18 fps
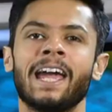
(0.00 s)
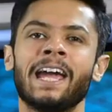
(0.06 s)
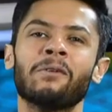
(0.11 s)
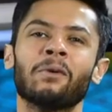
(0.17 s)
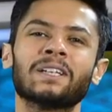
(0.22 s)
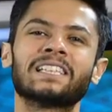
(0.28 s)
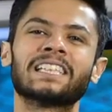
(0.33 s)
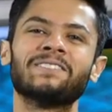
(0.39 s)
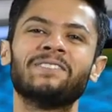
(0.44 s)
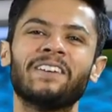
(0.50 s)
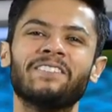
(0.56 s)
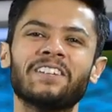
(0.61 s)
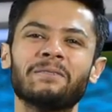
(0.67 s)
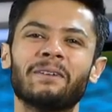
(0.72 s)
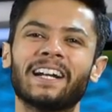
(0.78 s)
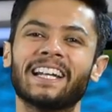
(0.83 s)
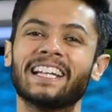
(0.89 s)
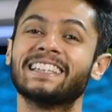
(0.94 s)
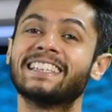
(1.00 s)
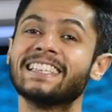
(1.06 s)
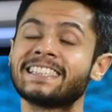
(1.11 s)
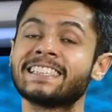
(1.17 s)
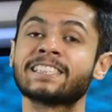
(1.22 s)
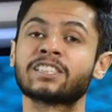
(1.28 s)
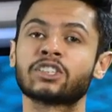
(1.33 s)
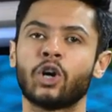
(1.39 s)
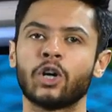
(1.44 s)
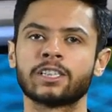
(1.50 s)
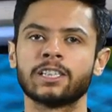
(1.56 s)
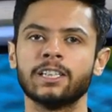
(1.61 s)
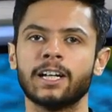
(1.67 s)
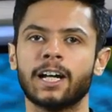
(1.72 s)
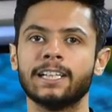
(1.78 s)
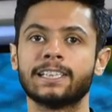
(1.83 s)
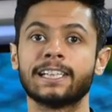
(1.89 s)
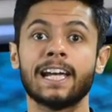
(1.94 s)
Hey, what's up everybody? This is
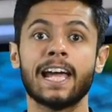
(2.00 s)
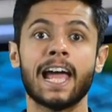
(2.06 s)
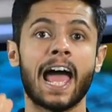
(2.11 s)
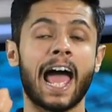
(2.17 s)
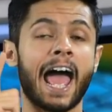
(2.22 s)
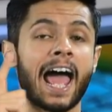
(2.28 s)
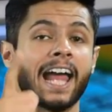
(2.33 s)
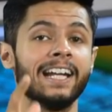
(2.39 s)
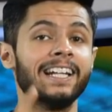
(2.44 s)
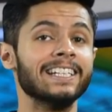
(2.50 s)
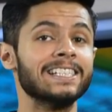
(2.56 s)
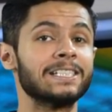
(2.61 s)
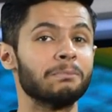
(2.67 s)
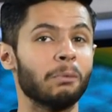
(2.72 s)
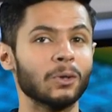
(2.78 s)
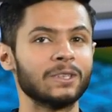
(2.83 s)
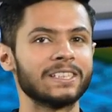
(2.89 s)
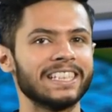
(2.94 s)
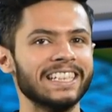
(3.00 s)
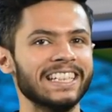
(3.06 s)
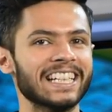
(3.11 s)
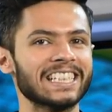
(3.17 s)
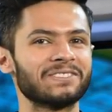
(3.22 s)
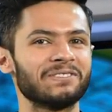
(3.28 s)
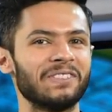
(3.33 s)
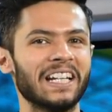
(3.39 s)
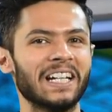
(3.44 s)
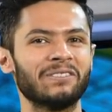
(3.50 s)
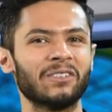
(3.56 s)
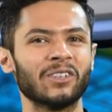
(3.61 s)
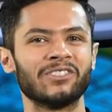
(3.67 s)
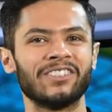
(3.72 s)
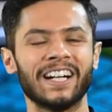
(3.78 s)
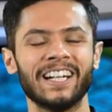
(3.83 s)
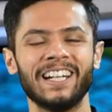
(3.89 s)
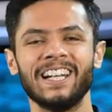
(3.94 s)
Kaushal Raj, and in Sportskeeda's player
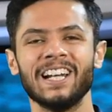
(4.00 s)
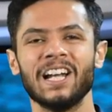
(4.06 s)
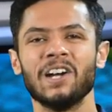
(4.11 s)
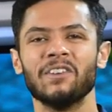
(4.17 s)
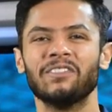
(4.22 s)
profile,